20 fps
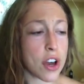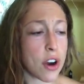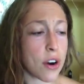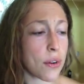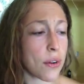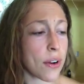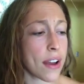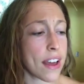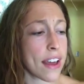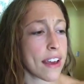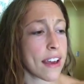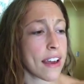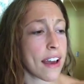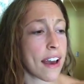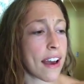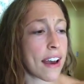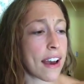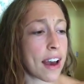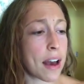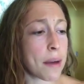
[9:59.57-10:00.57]
So,
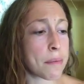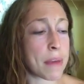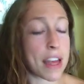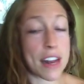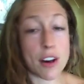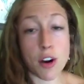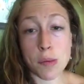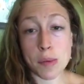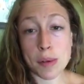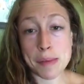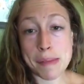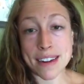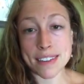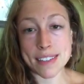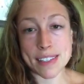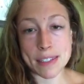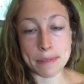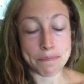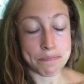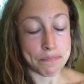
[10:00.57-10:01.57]
and
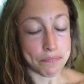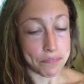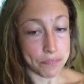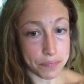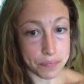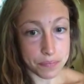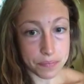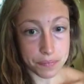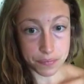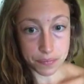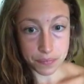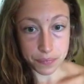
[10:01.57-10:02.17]
herbal medicine.